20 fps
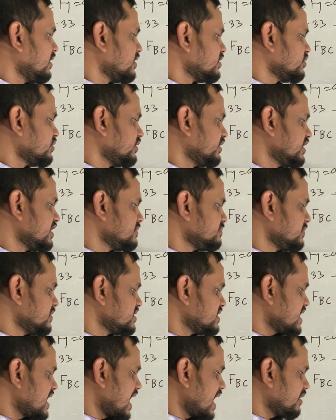so this
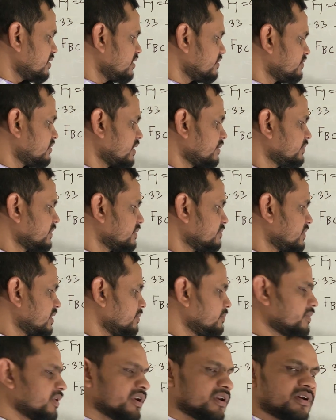means away from the
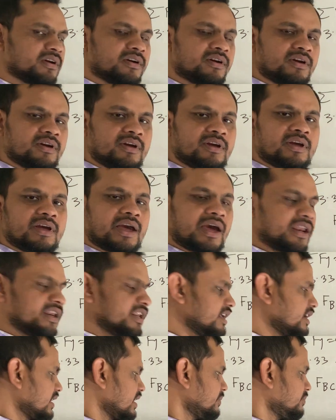member, and
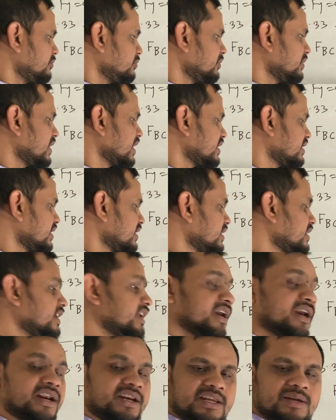if you get it
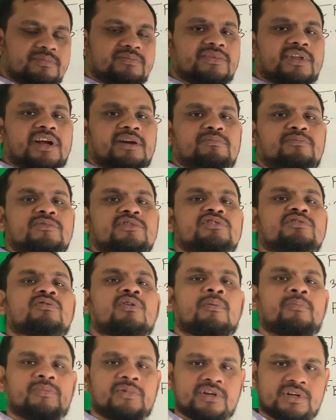negative, that means
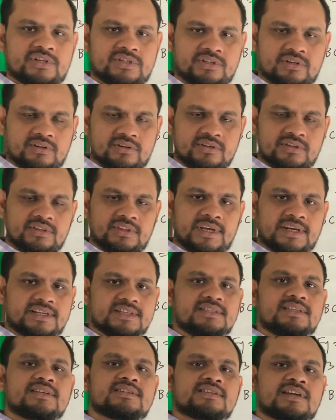comprehension. That
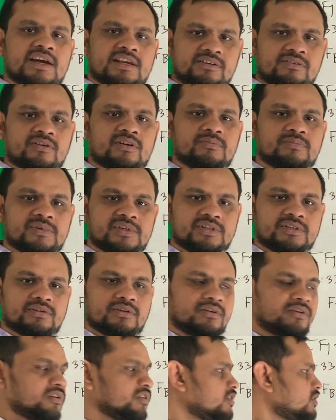is the sign
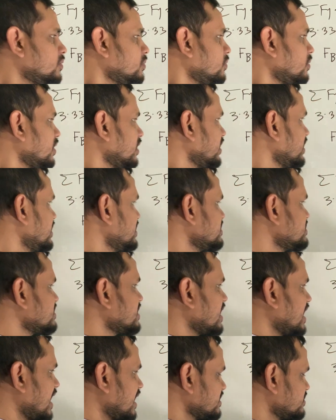convention. Always
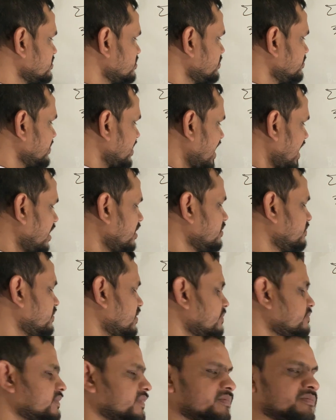assume away
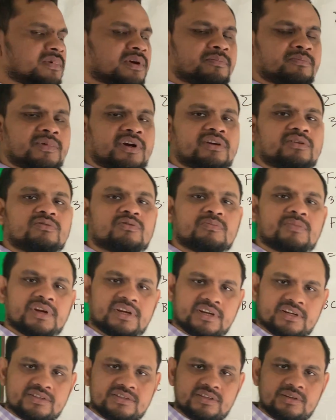from the member to make
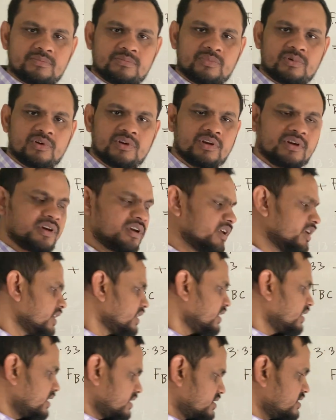it simple.
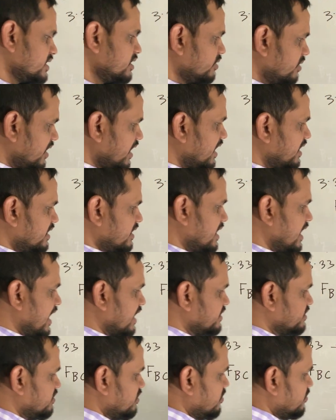Yes, you can
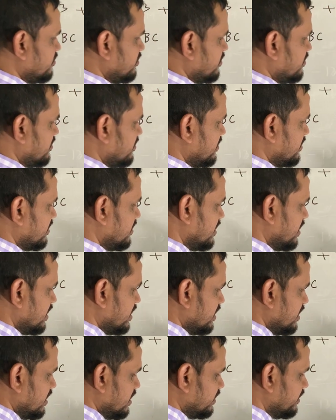assume
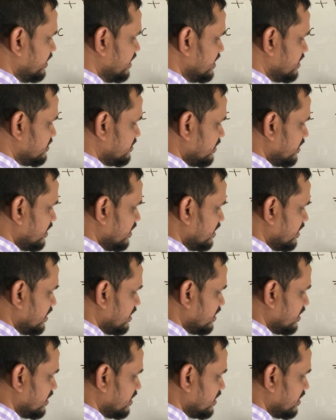this way,